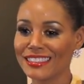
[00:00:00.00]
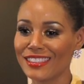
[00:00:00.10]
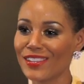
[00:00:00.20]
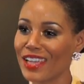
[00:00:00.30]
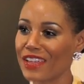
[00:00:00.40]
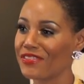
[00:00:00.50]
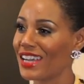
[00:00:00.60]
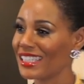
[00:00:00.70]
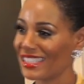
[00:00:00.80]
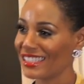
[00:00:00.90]
No cat
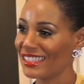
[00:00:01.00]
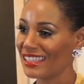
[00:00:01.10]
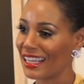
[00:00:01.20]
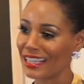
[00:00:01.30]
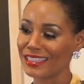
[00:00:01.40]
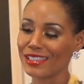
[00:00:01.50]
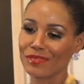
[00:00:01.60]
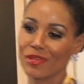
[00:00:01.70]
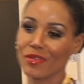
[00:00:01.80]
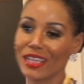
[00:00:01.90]
fights, not at
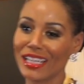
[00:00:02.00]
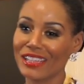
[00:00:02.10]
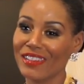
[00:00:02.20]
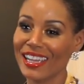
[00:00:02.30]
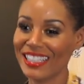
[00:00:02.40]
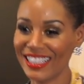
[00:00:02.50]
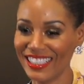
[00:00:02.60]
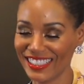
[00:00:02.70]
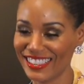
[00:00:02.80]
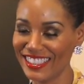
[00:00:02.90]
that moment anyway.
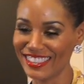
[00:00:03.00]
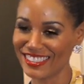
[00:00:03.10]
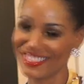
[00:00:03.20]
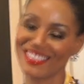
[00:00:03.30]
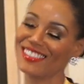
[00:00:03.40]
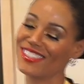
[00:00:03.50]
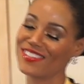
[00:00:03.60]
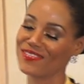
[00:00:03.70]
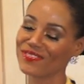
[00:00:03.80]
No.